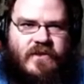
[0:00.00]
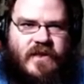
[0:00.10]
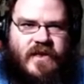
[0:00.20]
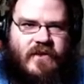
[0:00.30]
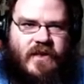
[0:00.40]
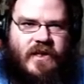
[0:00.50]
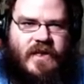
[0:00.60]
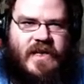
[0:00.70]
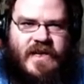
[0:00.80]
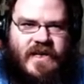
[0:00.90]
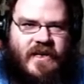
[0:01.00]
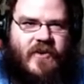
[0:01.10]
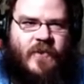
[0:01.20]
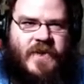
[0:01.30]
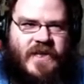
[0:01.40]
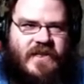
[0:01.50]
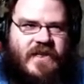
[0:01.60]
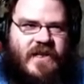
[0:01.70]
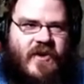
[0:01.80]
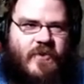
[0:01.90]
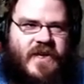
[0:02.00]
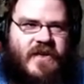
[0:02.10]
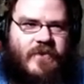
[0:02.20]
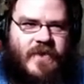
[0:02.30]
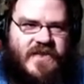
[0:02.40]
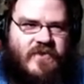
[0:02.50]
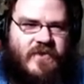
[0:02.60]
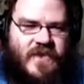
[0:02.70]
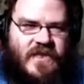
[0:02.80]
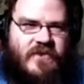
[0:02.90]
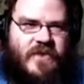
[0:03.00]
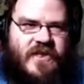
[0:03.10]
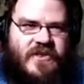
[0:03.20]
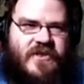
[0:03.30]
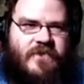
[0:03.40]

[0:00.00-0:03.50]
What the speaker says: get lucky and hope they don't mess with me too much.